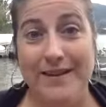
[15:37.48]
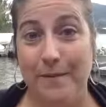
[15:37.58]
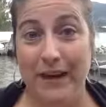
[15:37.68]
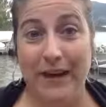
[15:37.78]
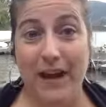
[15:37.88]

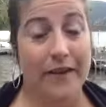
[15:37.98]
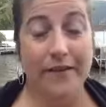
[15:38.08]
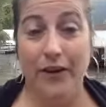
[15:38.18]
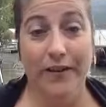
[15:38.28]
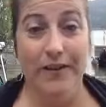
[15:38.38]
something I
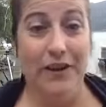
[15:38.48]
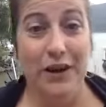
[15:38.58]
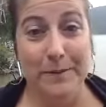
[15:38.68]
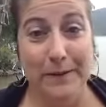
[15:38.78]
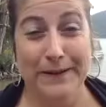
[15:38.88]
never even
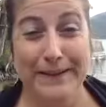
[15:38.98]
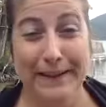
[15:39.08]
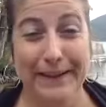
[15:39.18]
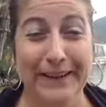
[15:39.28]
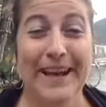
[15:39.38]
thought about.
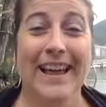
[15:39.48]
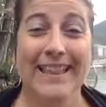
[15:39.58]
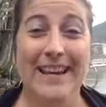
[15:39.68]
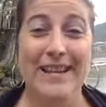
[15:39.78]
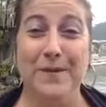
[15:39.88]
So
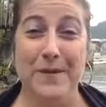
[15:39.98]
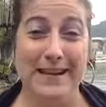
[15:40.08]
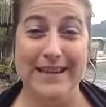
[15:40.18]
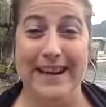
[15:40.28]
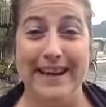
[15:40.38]
thanks for
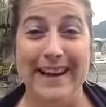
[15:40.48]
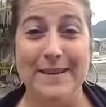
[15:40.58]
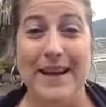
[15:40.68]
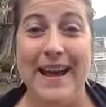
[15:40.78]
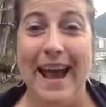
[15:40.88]
bringing that up.
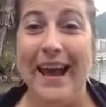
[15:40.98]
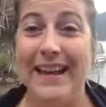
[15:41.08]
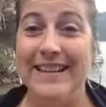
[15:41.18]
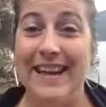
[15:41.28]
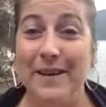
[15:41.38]

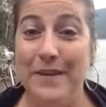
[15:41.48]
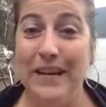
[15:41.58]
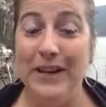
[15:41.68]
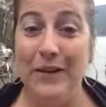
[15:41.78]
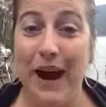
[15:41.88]
And,
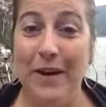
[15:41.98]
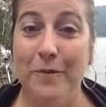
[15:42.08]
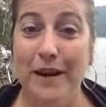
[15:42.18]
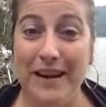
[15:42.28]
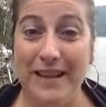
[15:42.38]
I
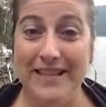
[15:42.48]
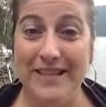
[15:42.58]
wanted to